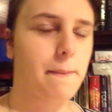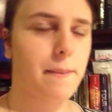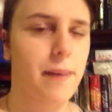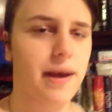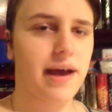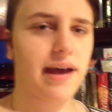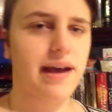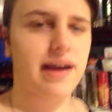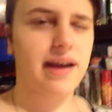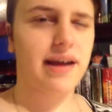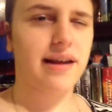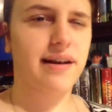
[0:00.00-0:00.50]

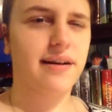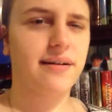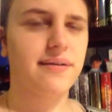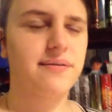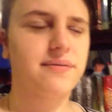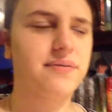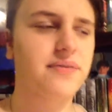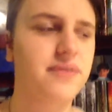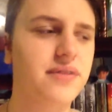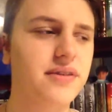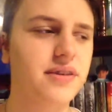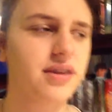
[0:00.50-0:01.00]
but
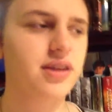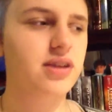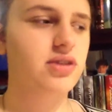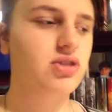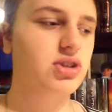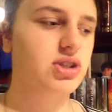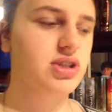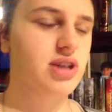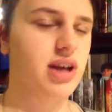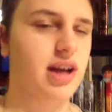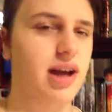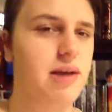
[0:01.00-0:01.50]

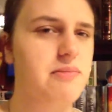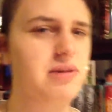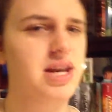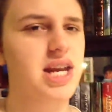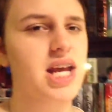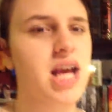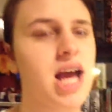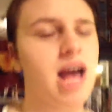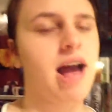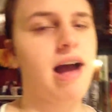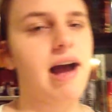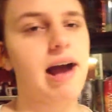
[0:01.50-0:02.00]
she's not. I mean,
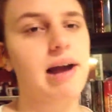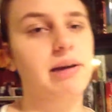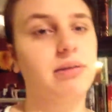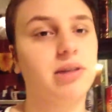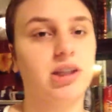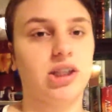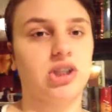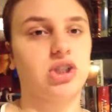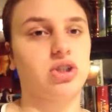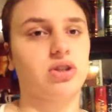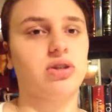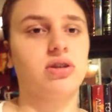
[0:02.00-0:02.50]
I
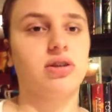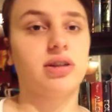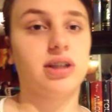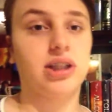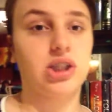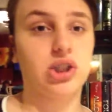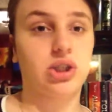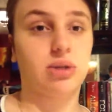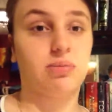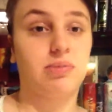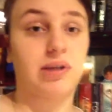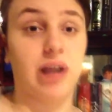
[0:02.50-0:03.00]
will eternally
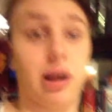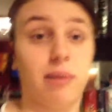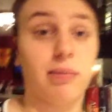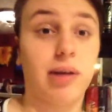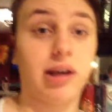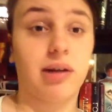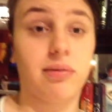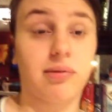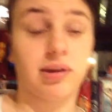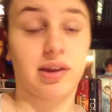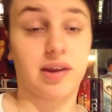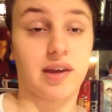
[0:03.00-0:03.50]
ship
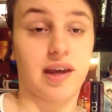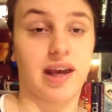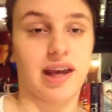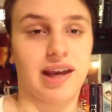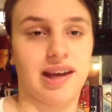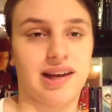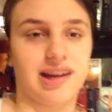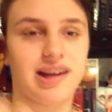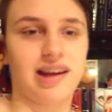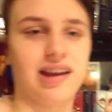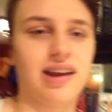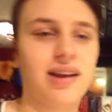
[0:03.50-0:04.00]
Damien with
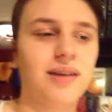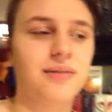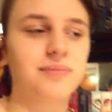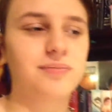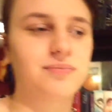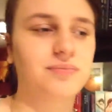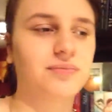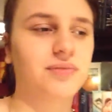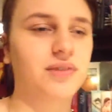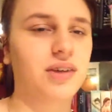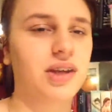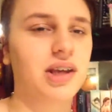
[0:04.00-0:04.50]
Katie.
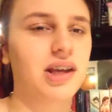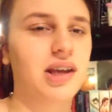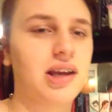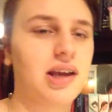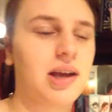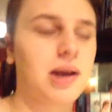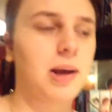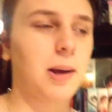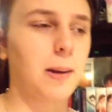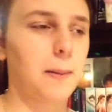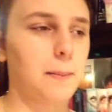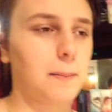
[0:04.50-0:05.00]

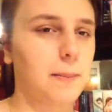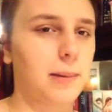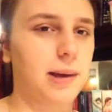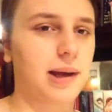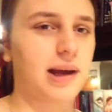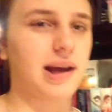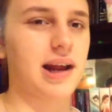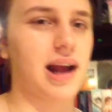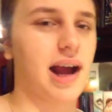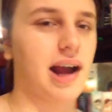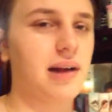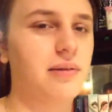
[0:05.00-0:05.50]

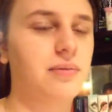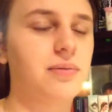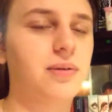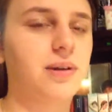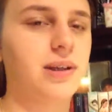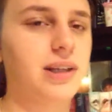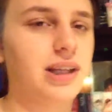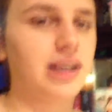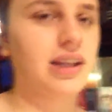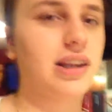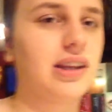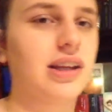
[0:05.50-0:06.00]
But I
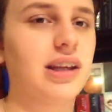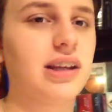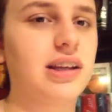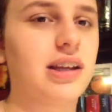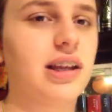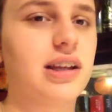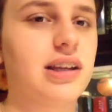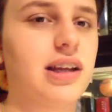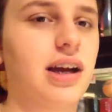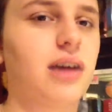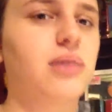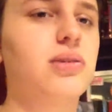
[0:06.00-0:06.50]
really think
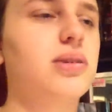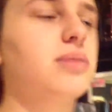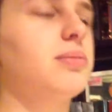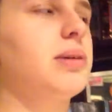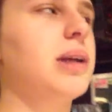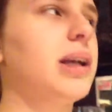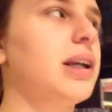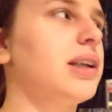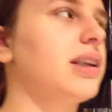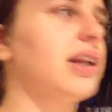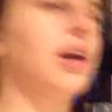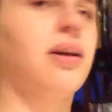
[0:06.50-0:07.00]
that
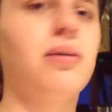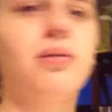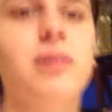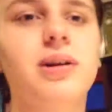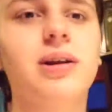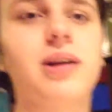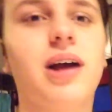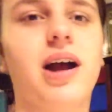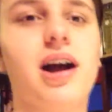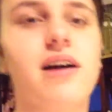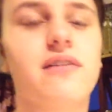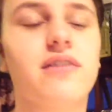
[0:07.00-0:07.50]
they would
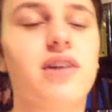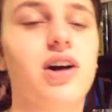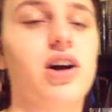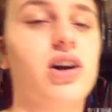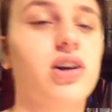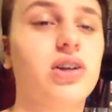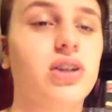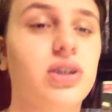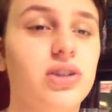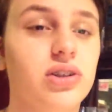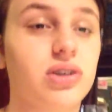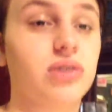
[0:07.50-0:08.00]
have
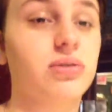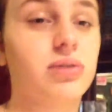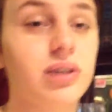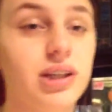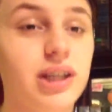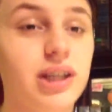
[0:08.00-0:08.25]
a good